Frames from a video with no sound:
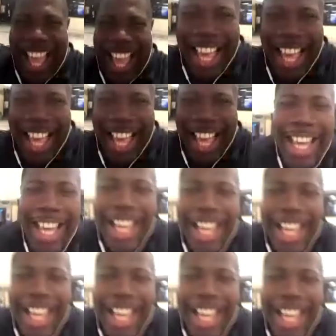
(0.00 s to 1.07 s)
Pete.
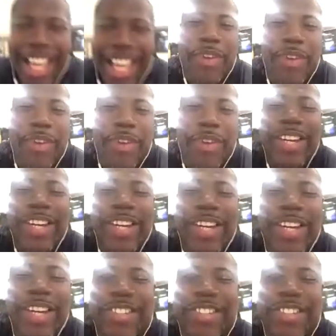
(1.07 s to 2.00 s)
But let me tell you something.